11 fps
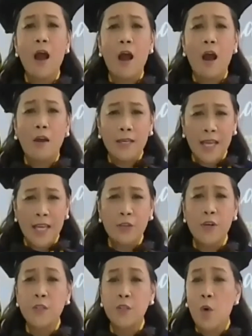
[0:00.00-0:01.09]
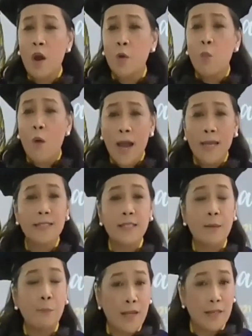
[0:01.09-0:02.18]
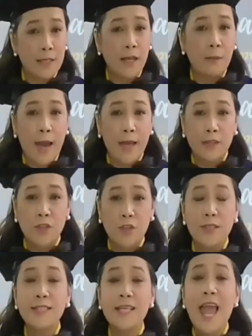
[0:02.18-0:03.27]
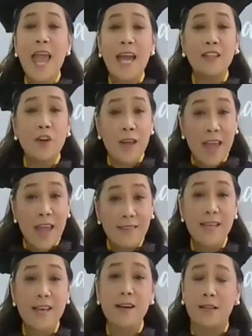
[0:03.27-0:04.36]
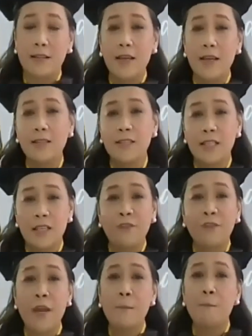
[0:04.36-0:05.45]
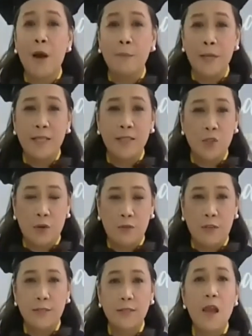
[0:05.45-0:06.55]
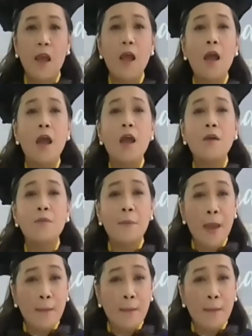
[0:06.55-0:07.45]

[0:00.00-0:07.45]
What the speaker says: leaders who are wise in practical matters, and are ethical in delivering public service. Remember